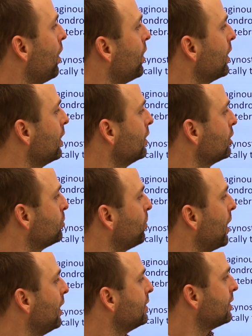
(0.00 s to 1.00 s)
the
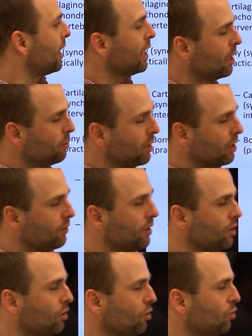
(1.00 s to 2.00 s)
space in
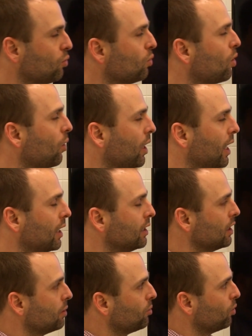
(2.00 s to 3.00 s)
between the 2
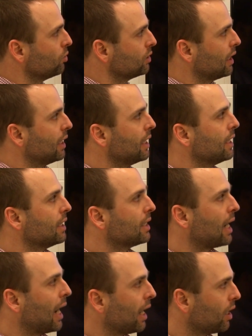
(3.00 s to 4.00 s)
connected bones
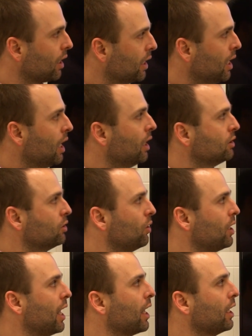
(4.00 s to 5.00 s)
entirely, so
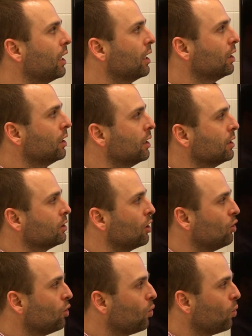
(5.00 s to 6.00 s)
there is
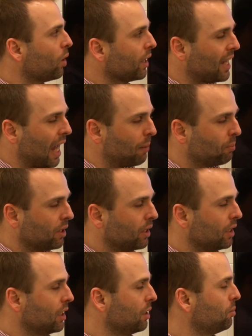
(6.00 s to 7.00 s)
no gap
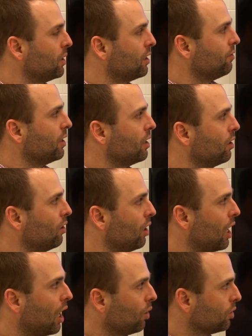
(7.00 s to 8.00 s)
in between
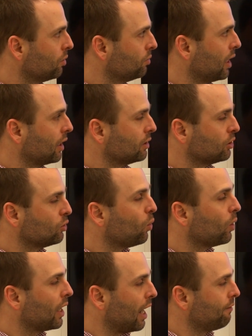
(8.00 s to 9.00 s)
allowed. There is no
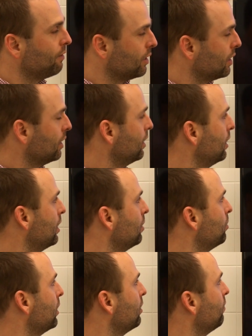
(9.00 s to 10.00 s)
cavity in
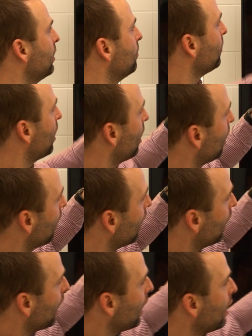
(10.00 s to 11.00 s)
between.
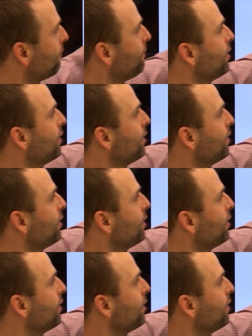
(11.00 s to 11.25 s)
If